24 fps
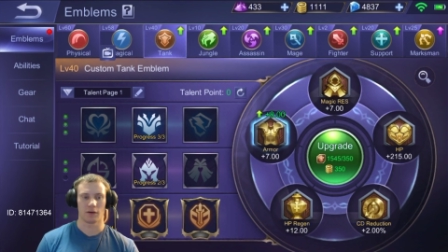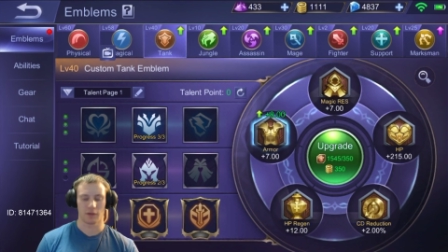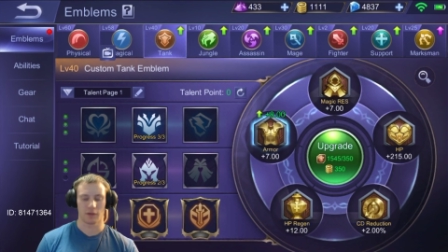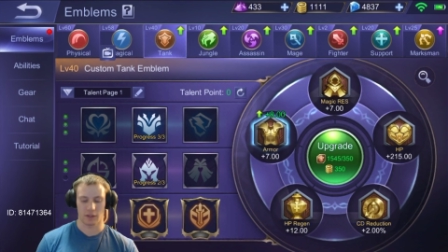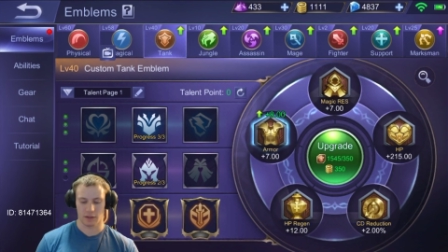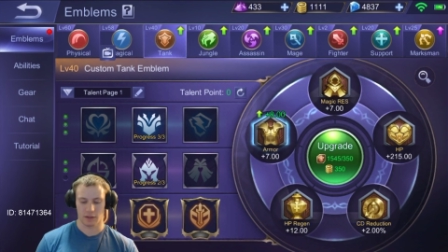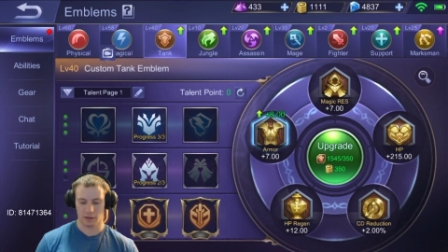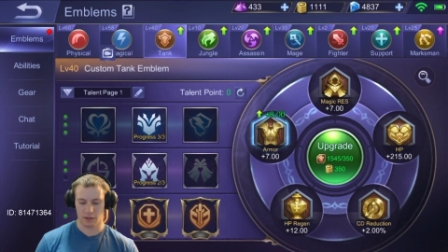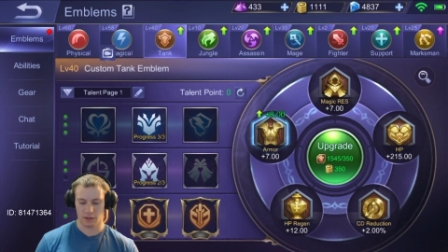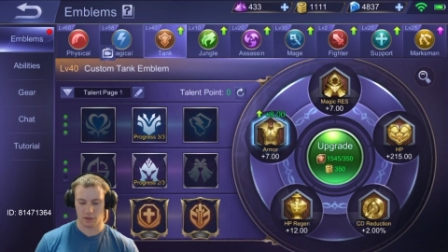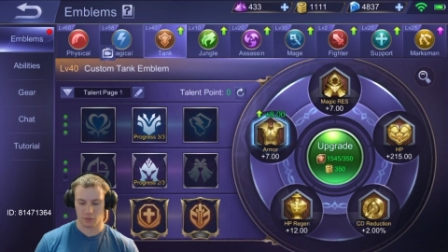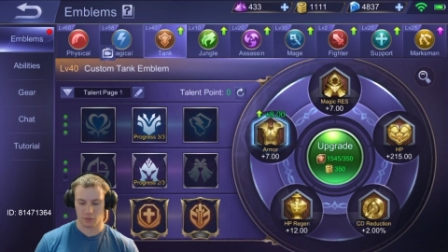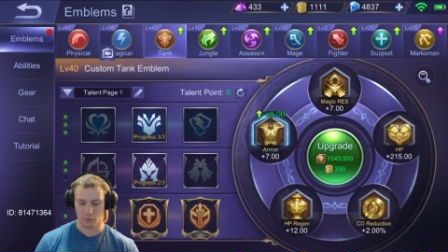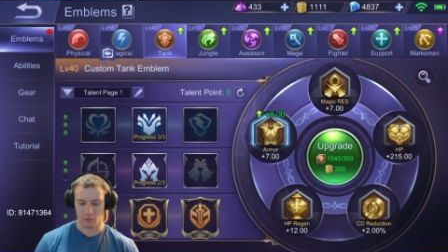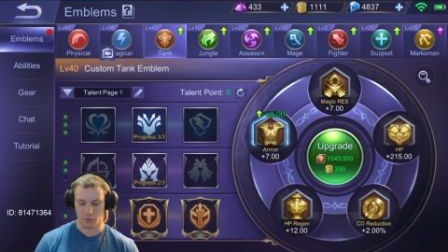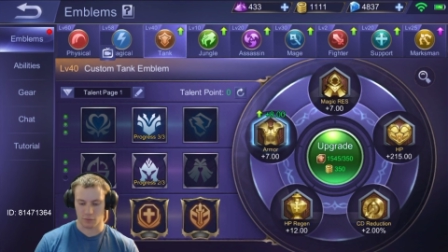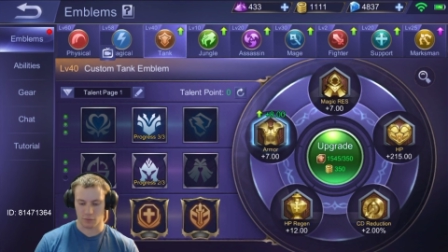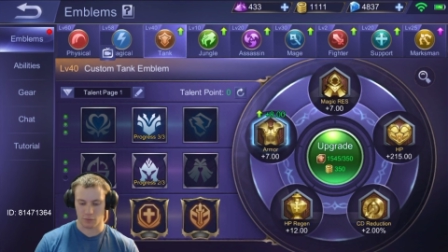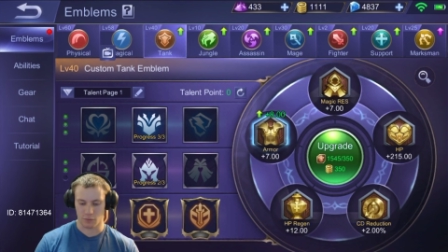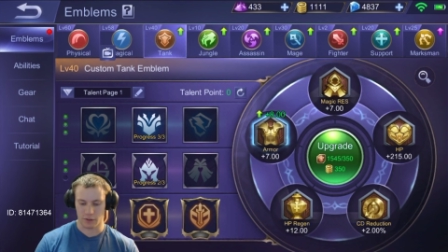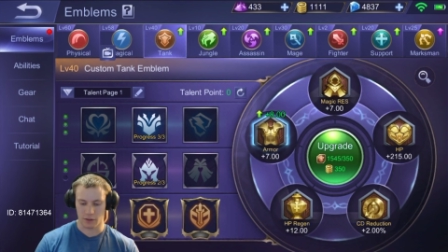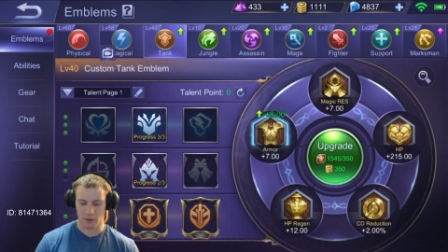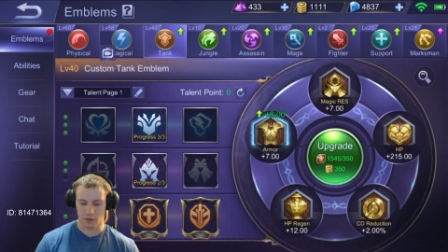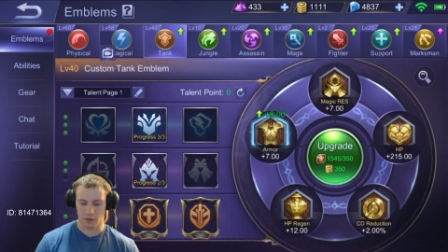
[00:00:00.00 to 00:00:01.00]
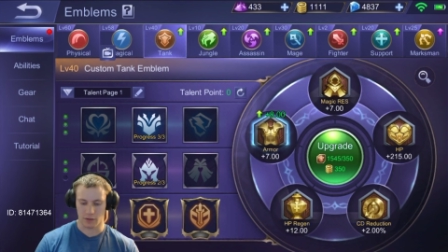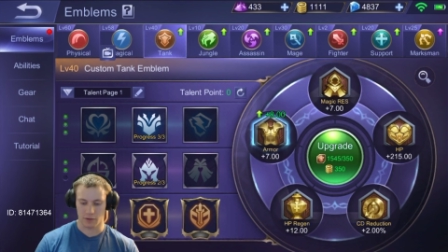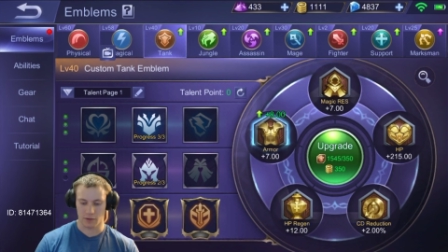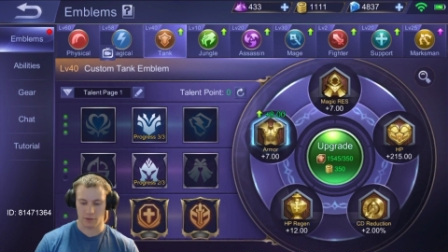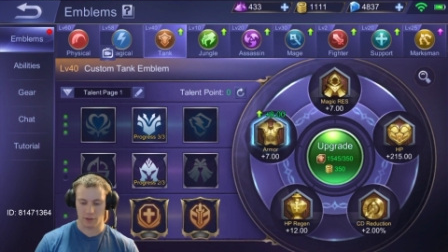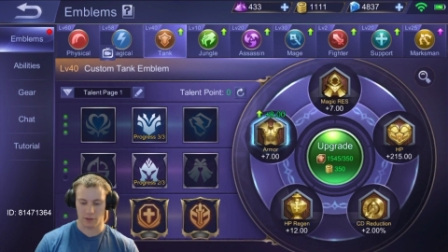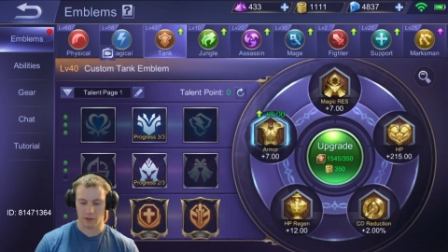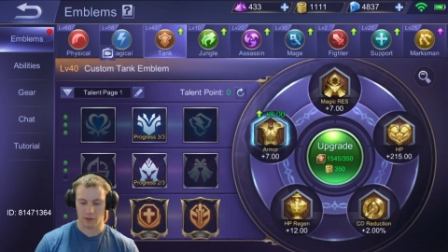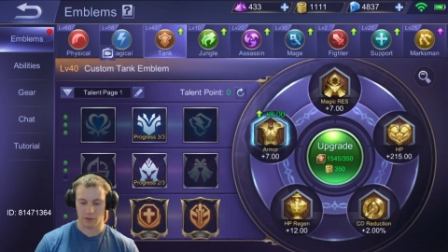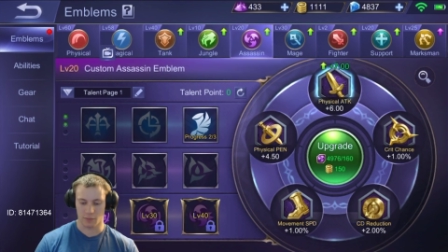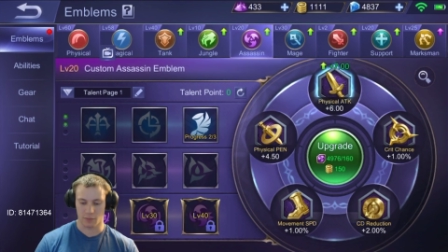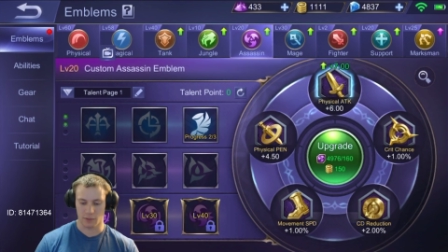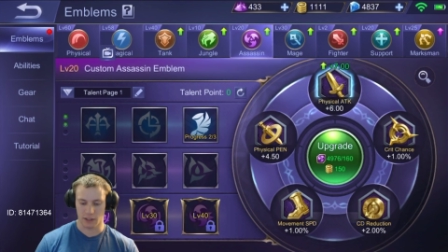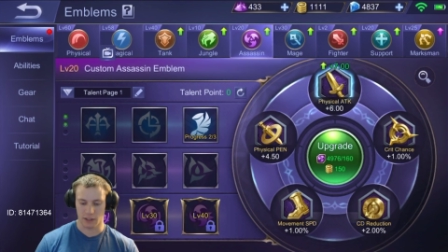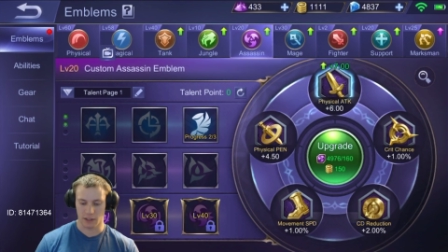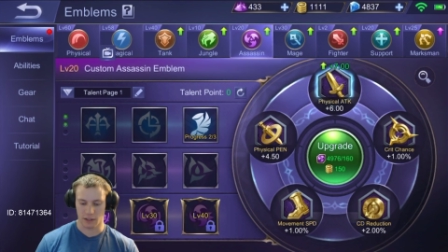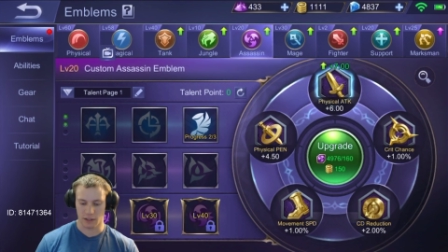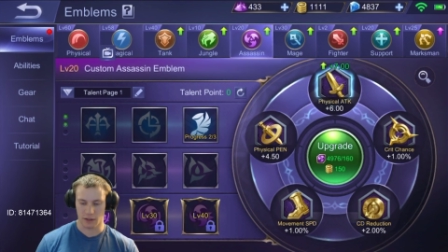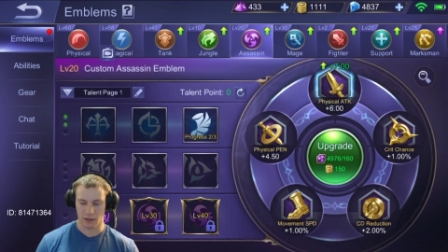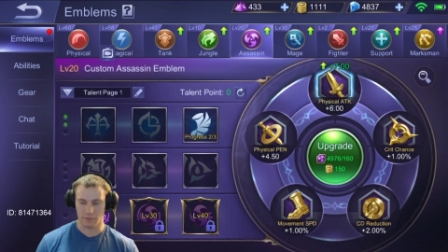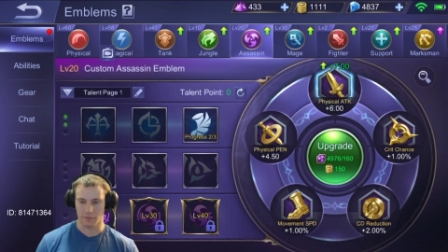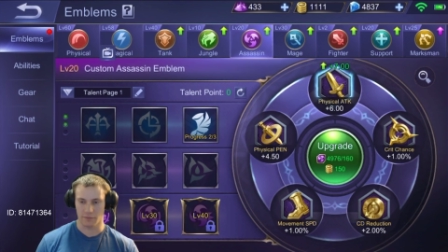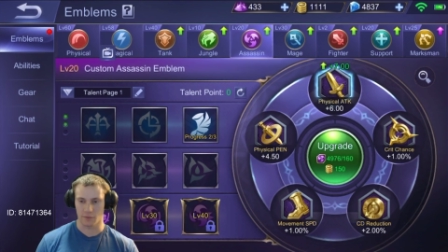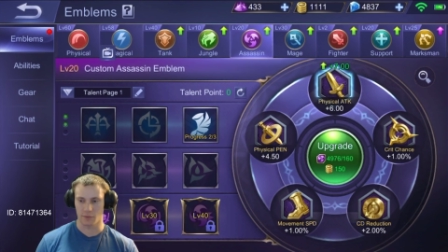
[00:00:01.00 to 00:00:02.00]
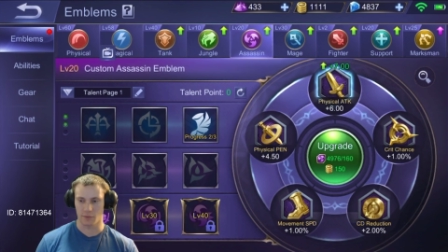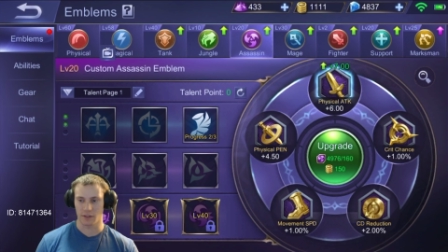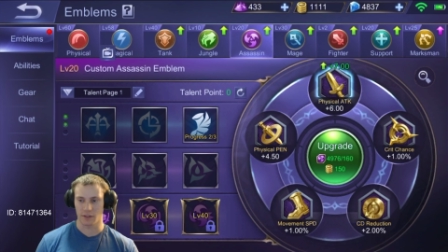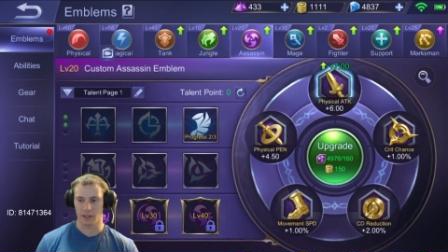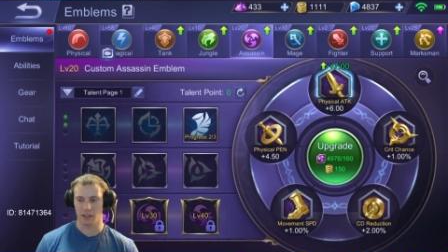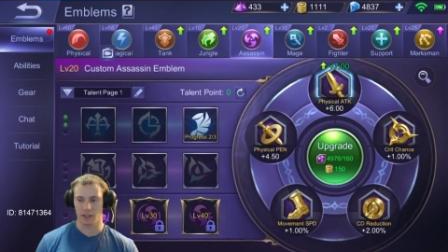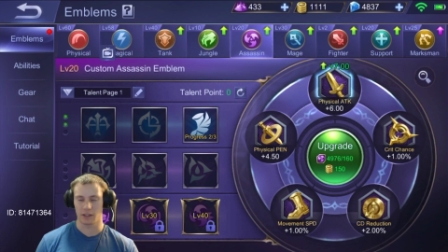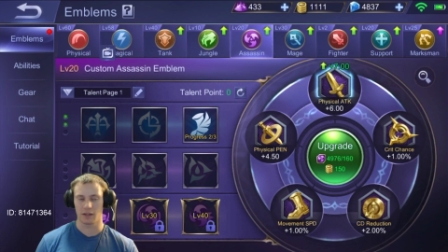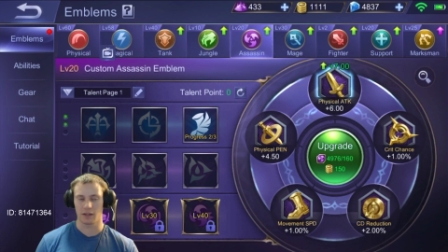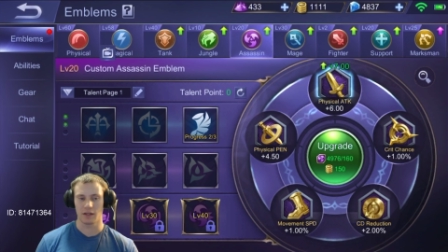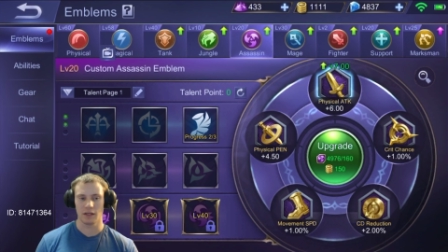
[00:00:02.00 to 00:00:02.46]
In this one we are going to be covering